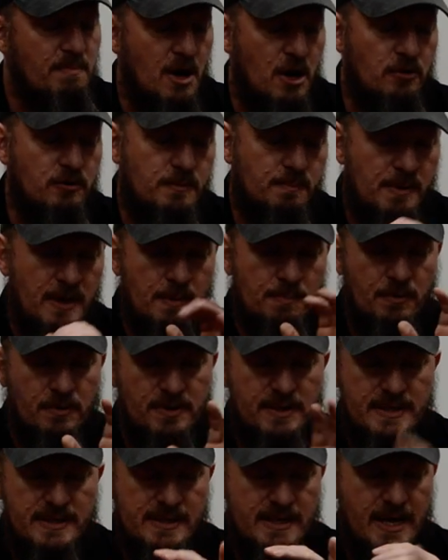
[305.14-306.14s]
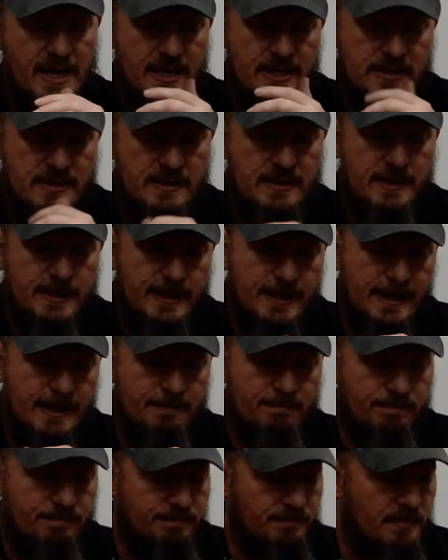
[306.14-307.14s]
Most people these days,
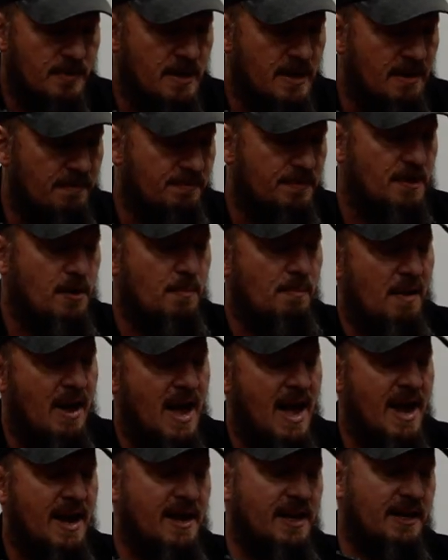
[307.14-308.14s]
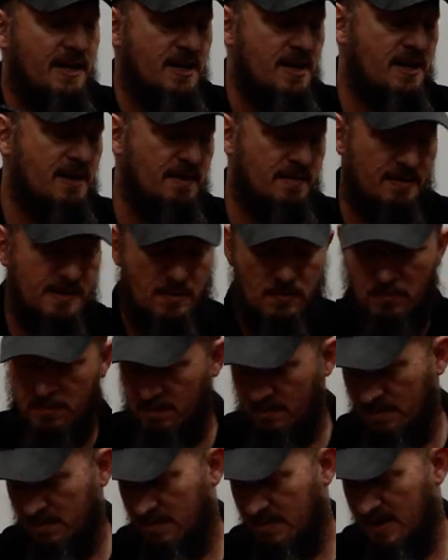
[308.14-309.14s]
if they're buying a gun
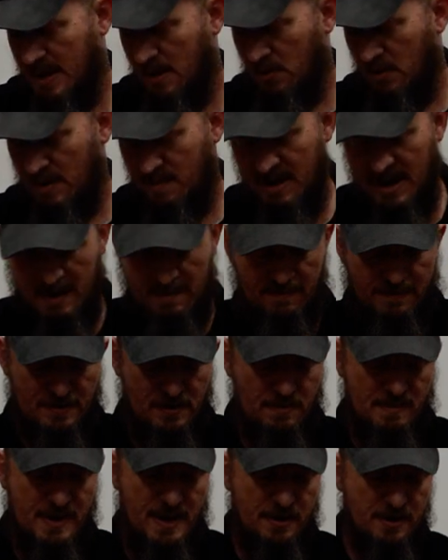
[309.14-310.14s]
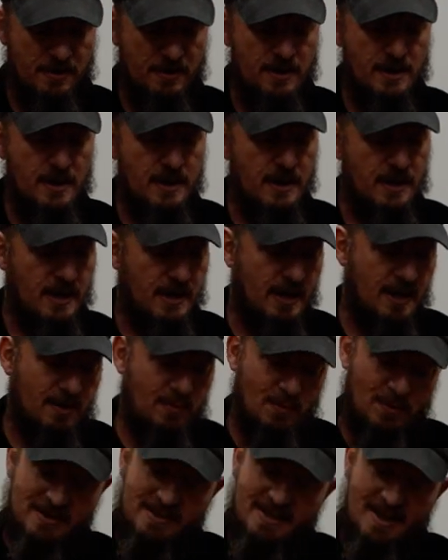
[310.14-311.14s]
that they want to make them feel better,
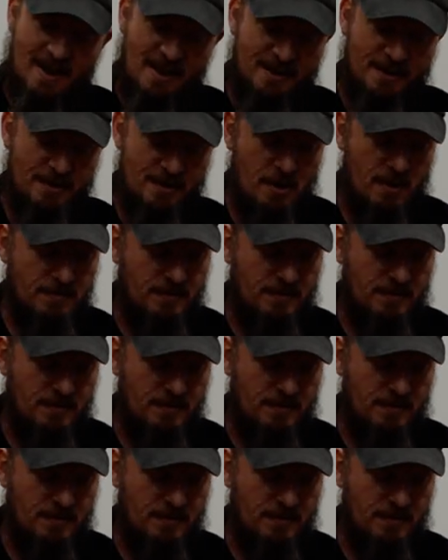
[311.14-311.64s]
we're selling an